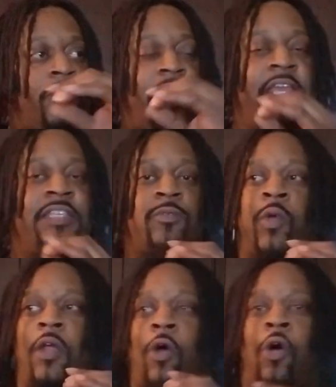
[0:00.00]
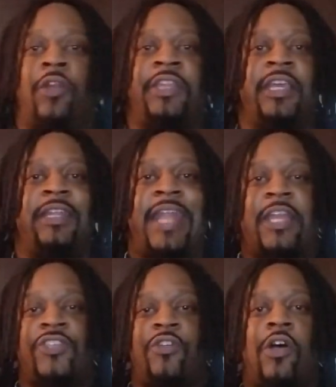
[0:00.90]
is where all the
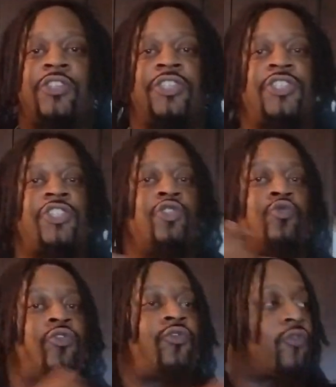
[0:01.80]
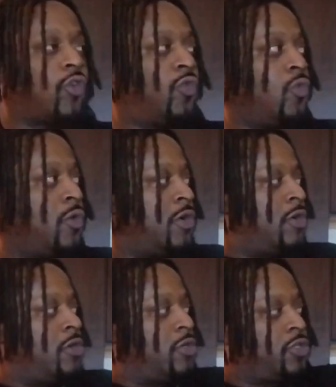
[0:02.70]
electrons shoot through
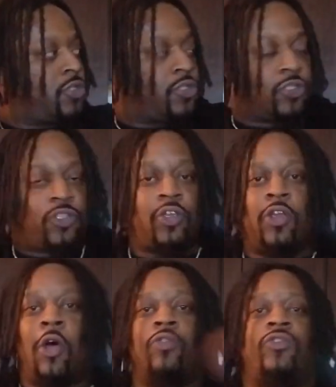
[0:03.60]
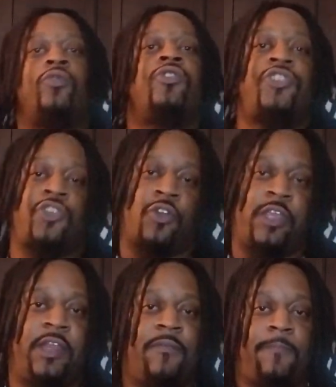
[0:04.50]
to go through the
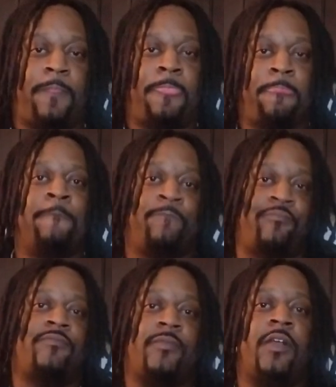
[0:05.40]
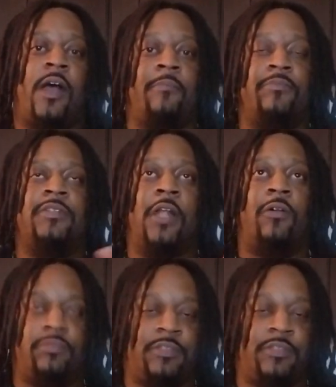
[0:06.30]
circuit. You know,